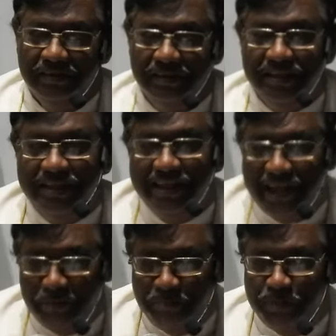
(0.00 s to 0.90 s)
he
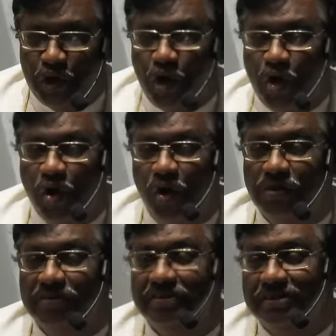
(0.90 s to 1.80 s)
kept
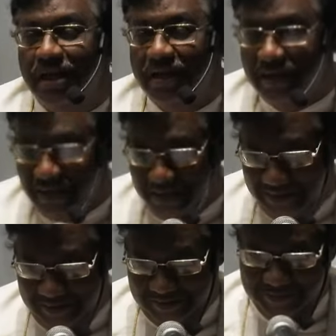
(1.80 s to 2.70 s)
on
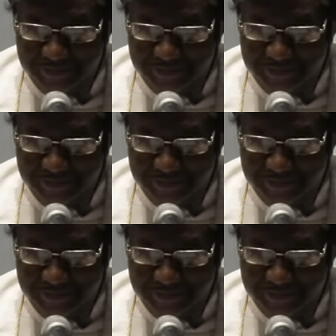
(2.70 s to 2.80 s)
saying.